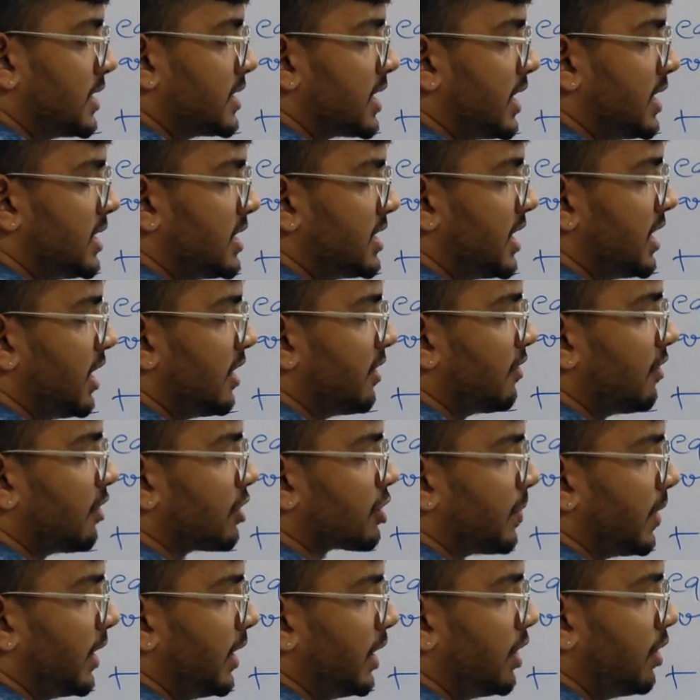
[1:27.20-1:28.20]
change in
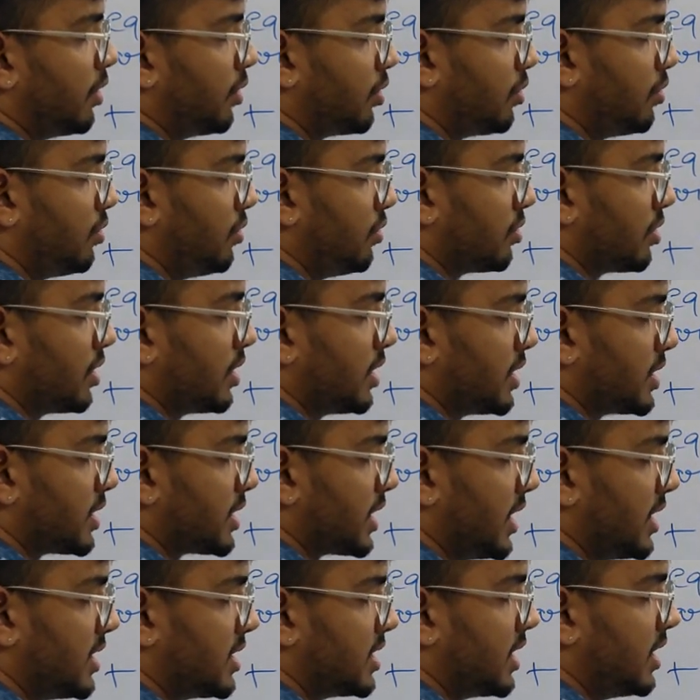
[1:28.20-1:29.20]
investment due to
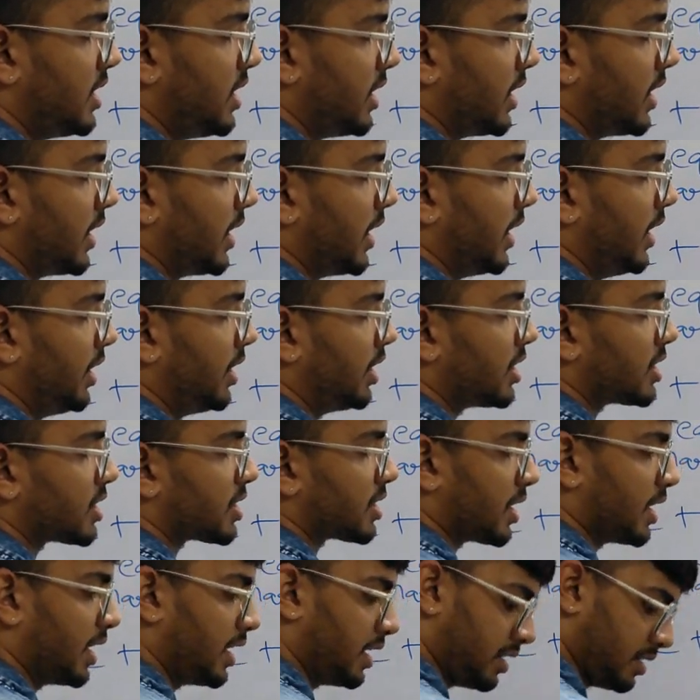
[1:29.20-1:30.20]
change in
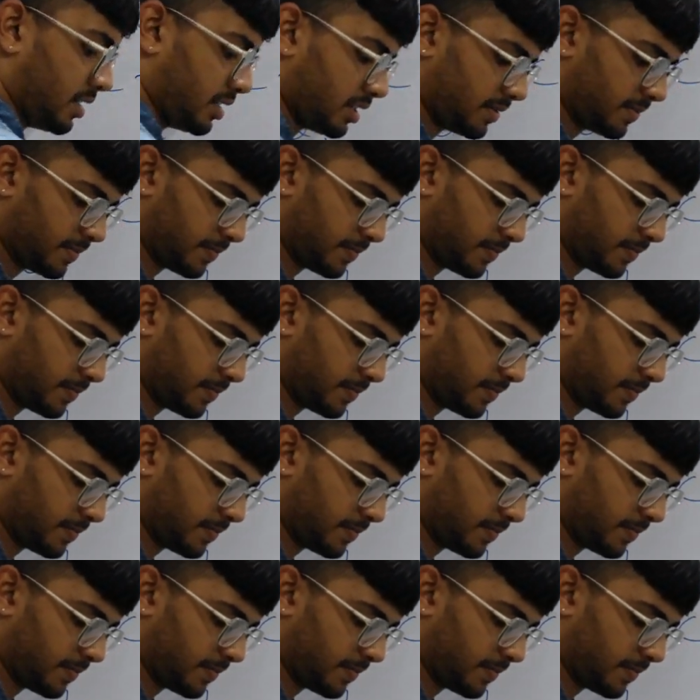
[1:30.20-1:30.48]
interest rate.